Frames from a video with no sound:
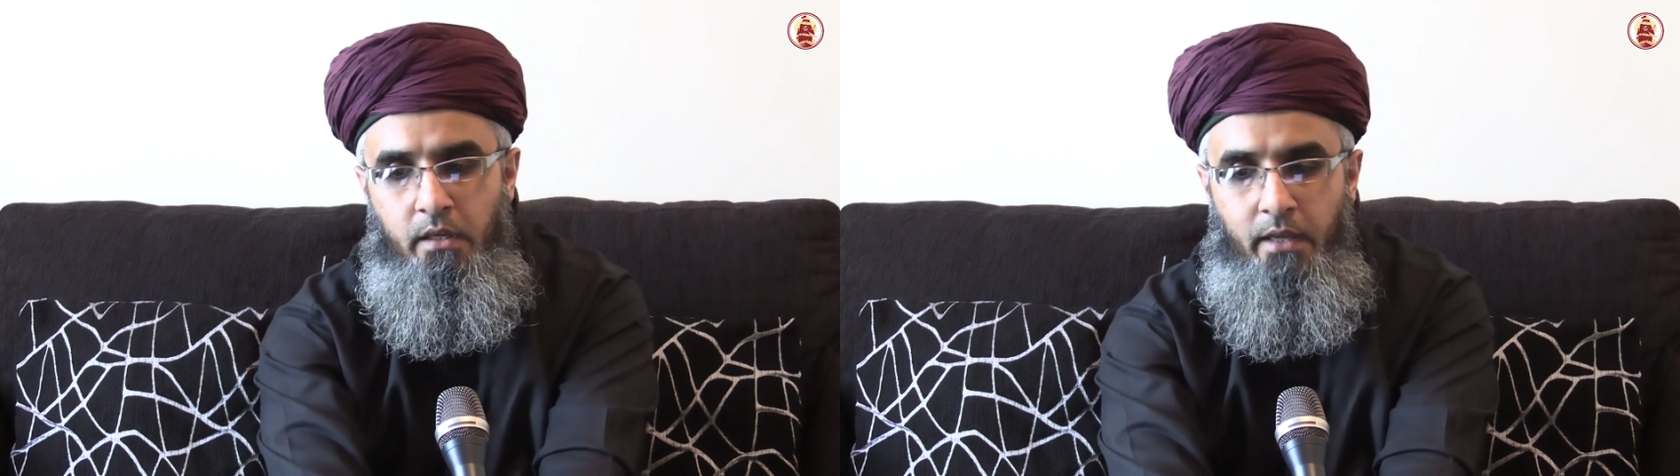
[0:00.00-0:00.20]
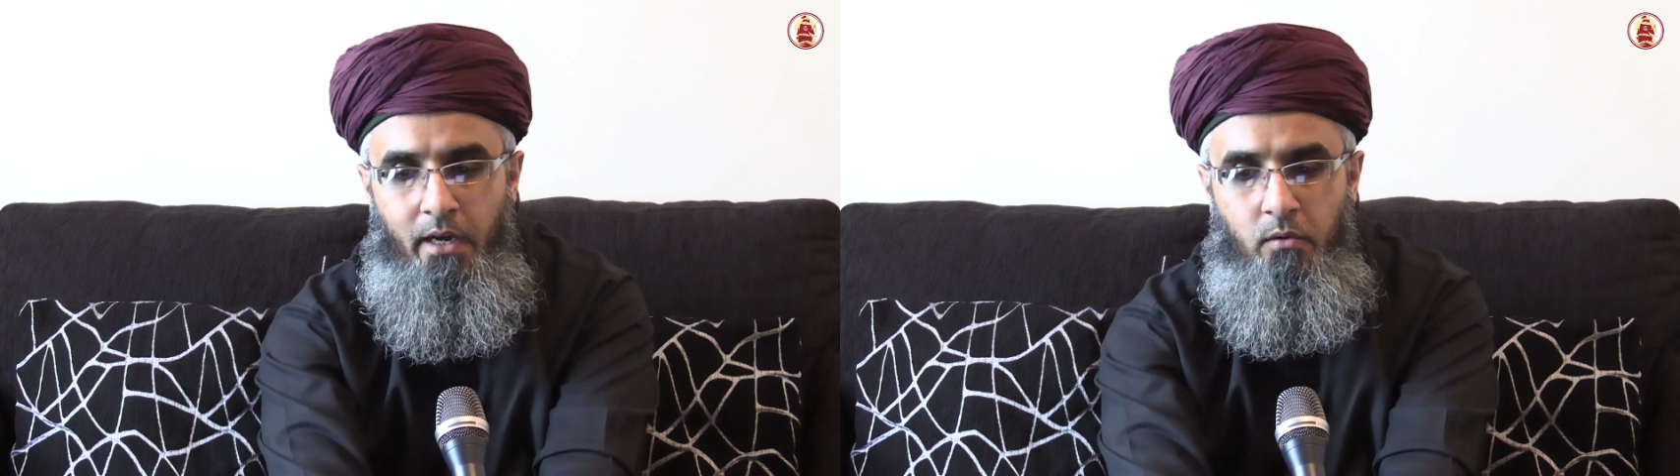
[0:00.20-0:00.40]

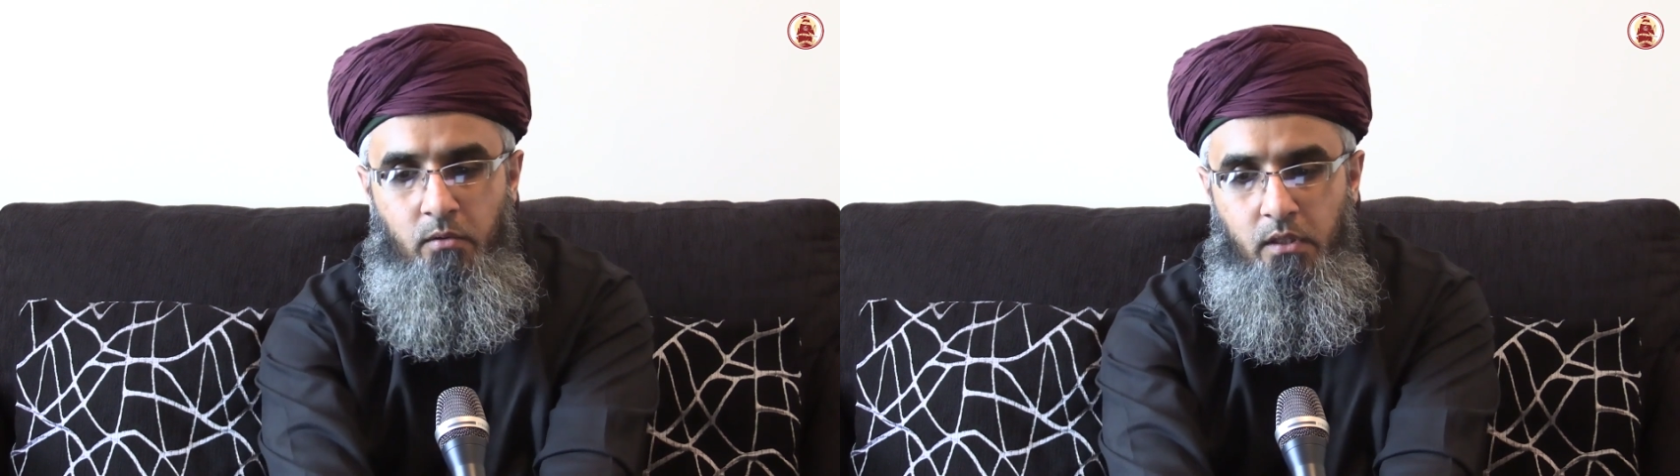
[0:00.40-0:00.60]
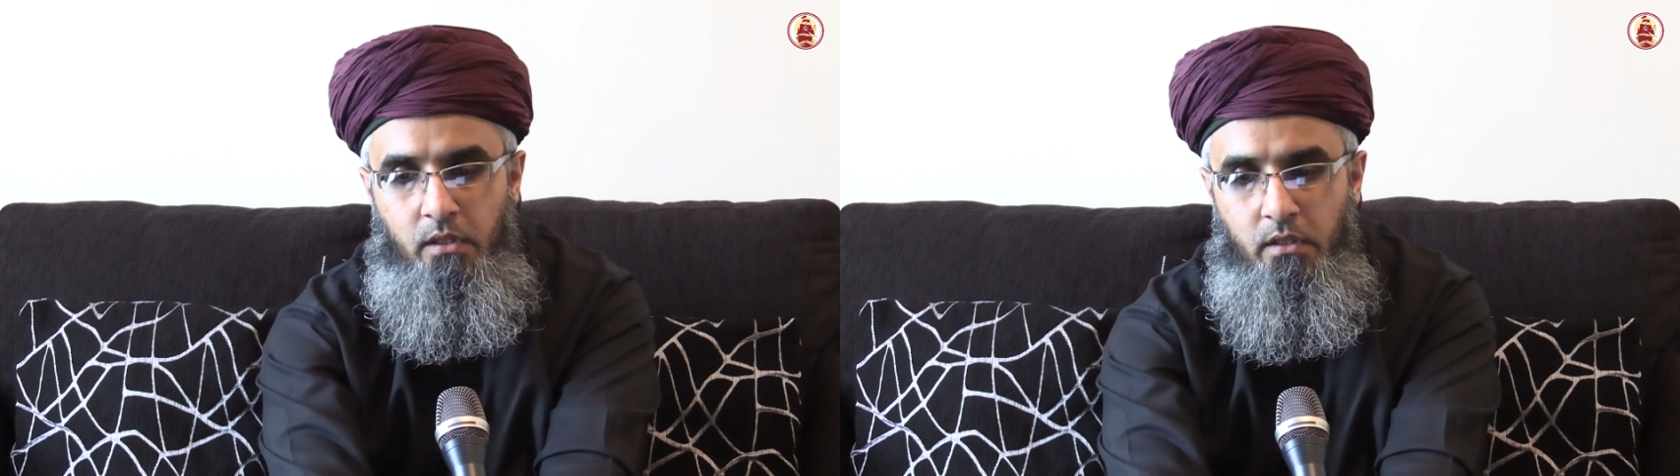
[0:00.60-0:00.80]

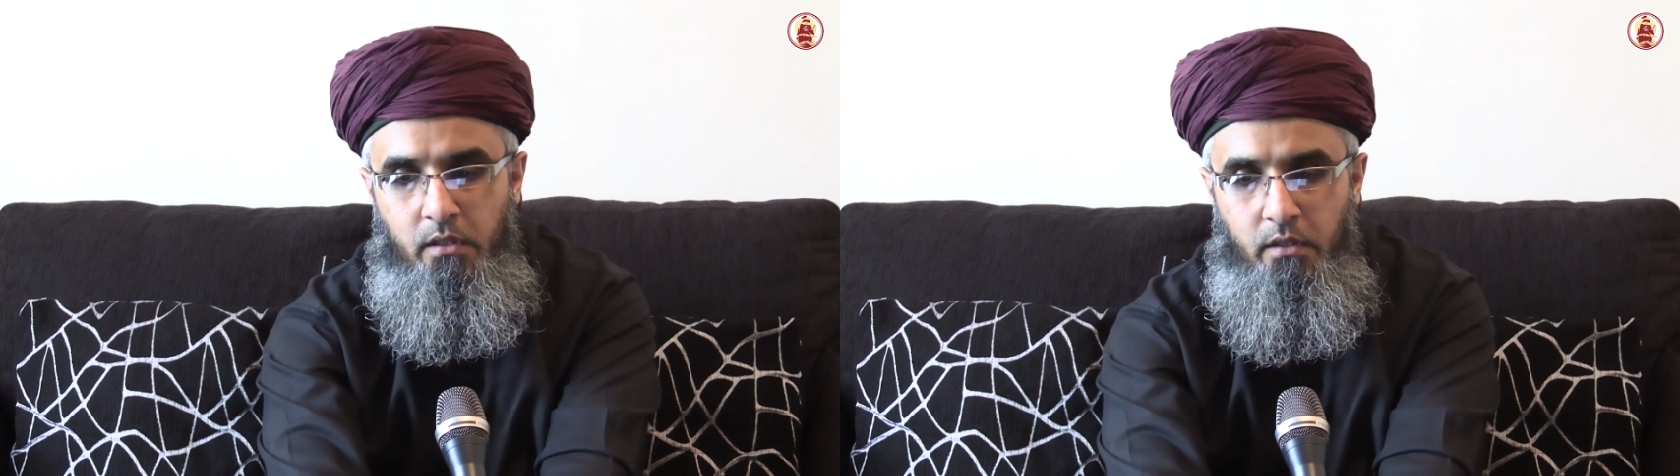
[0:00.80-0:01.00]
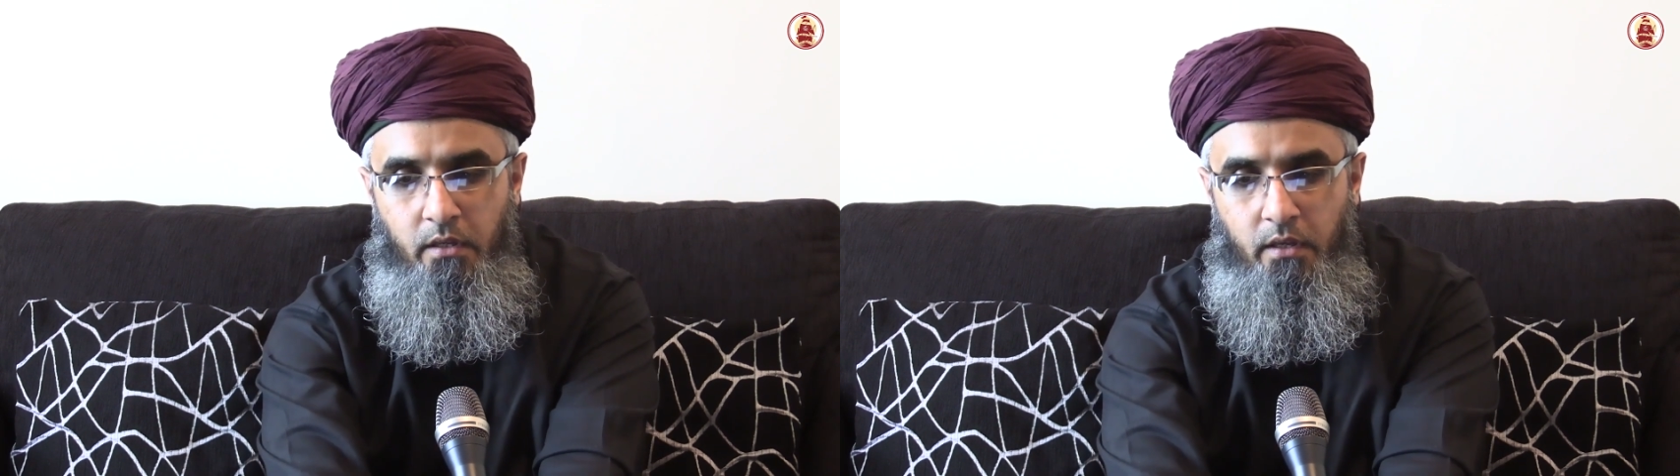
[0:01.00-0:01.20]
Now,
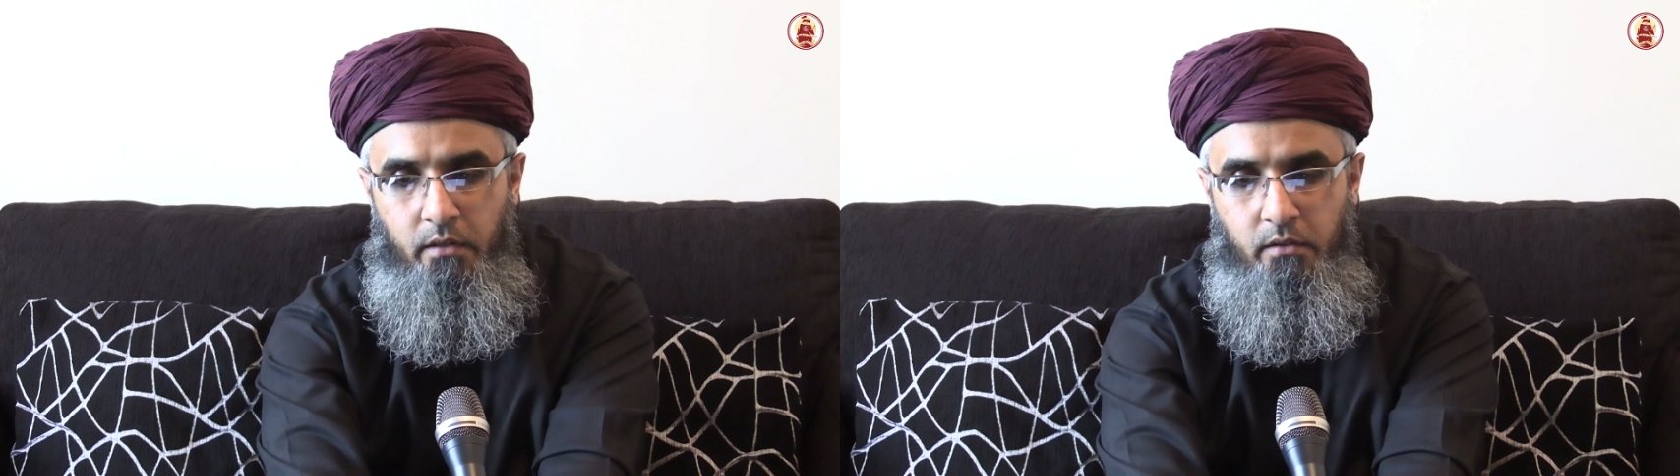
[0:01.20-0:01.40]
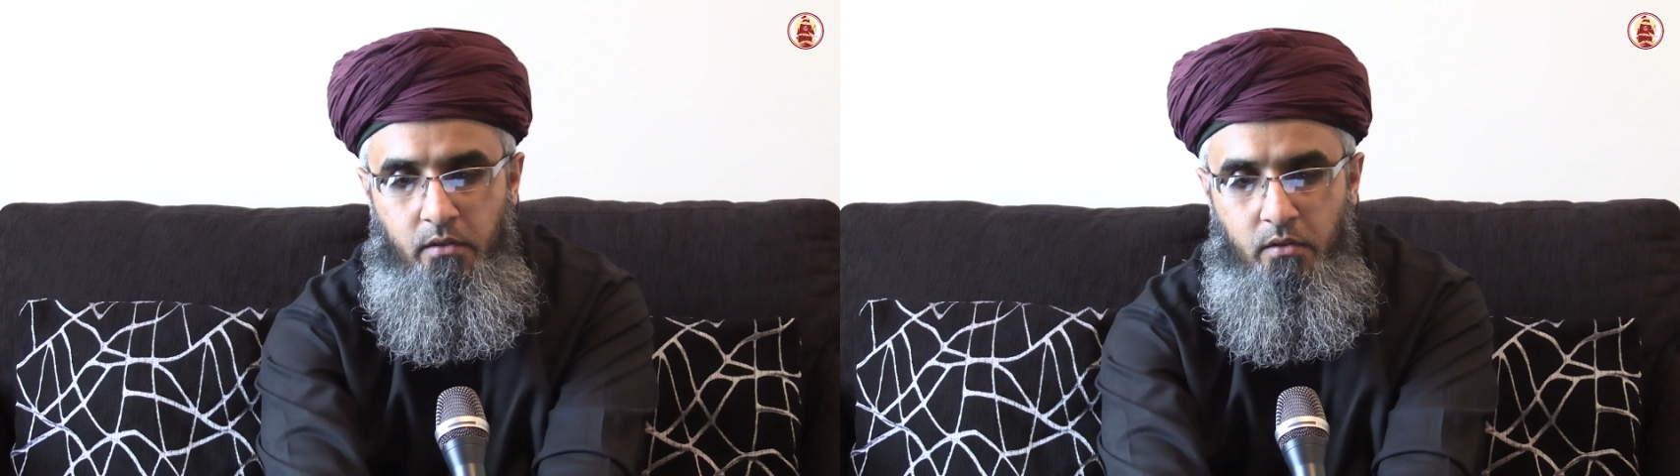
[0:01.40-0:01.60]

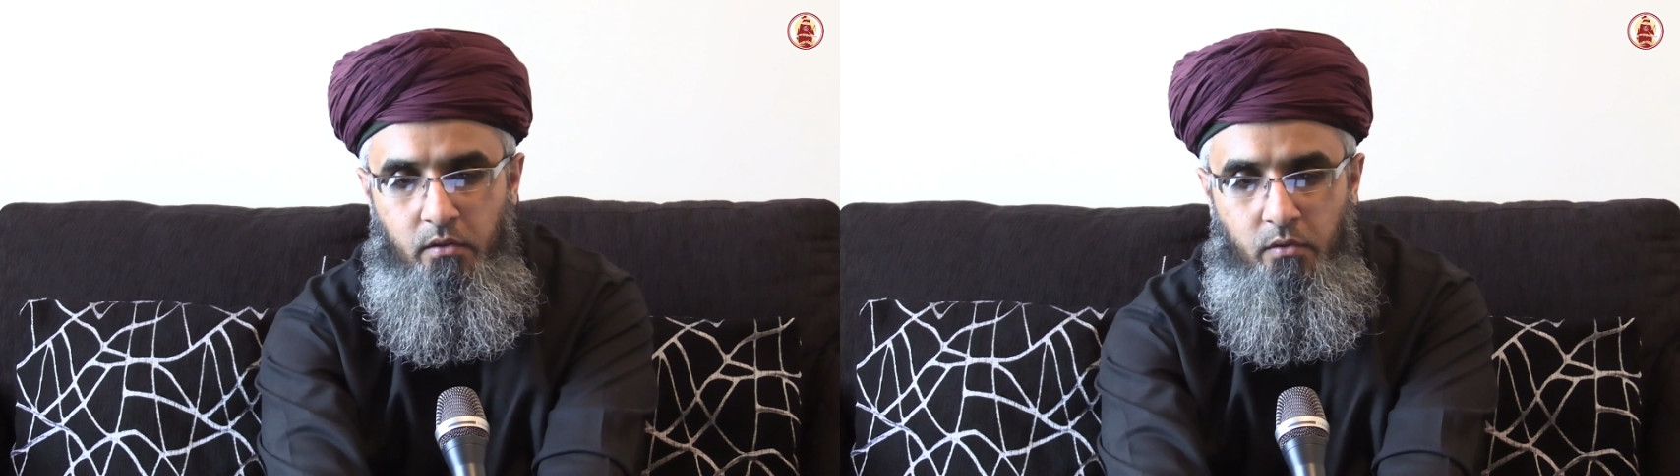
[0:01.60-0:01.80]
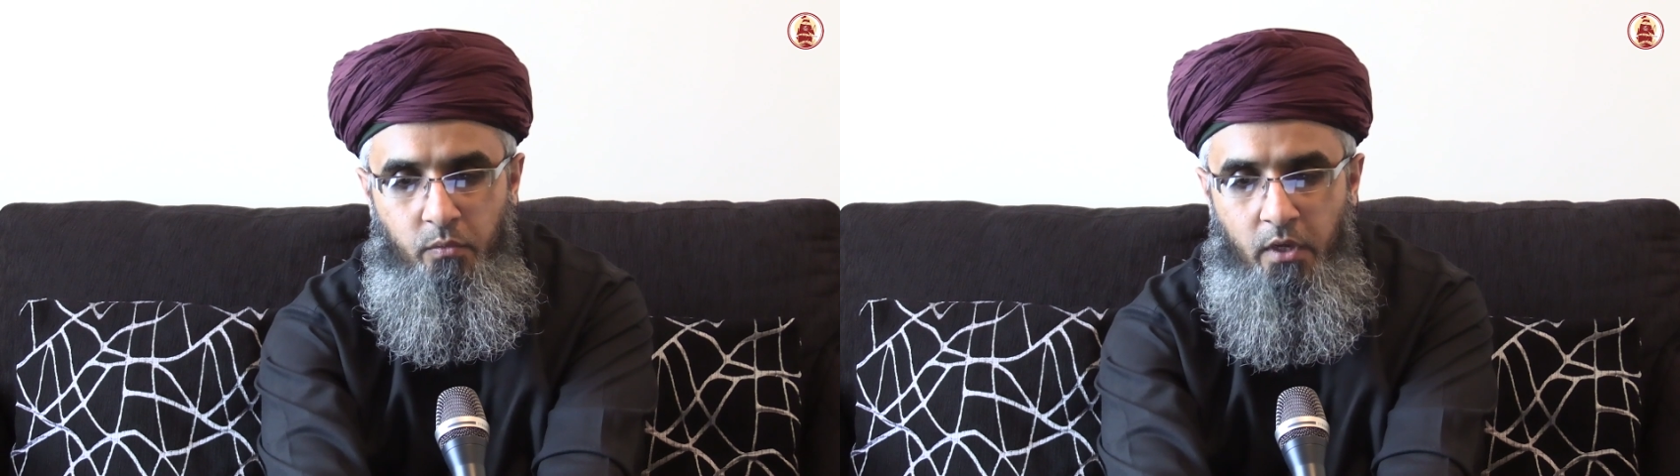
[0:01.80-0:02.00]

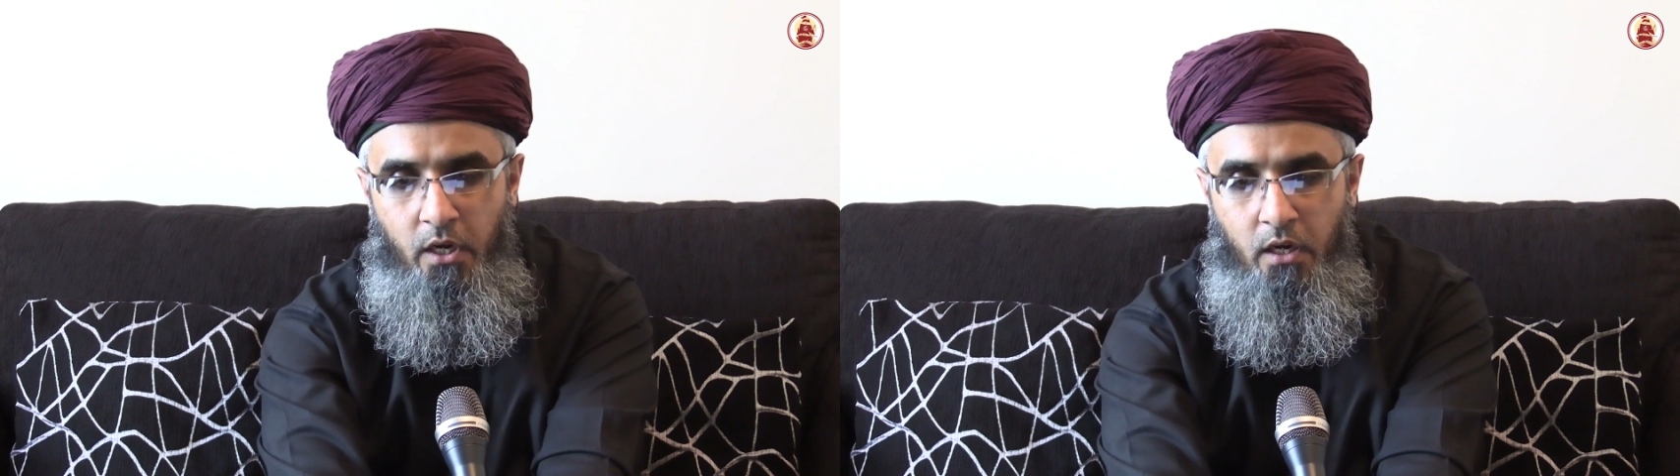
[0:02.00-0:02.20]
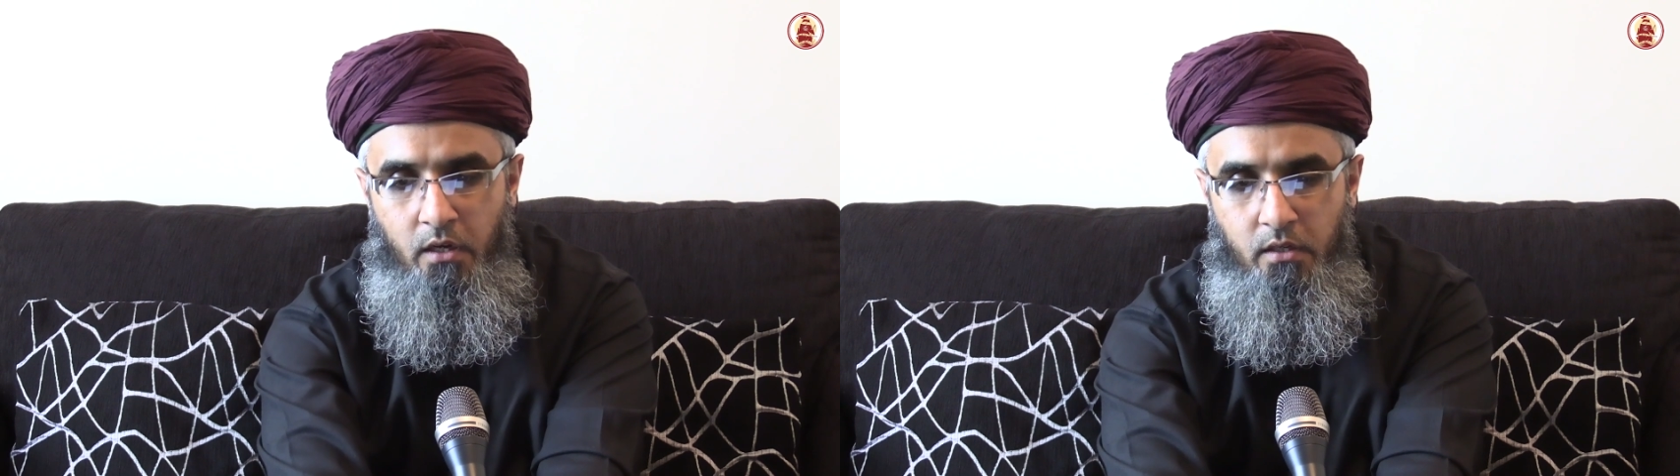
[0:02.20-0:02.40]
we
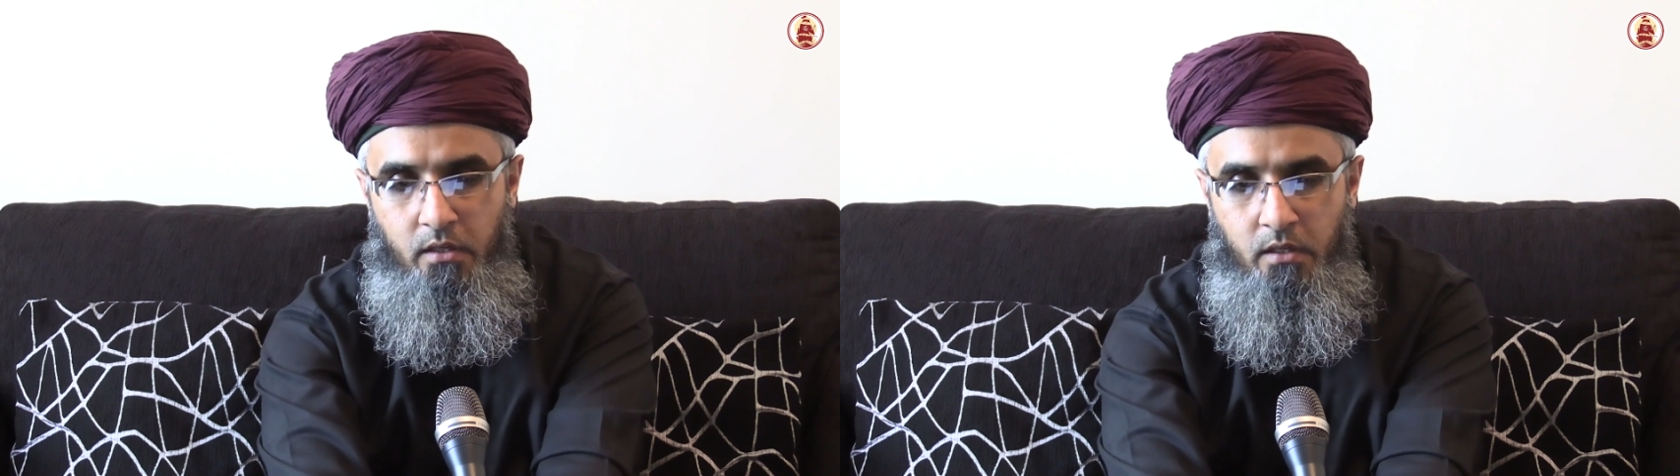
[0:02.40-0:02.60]
are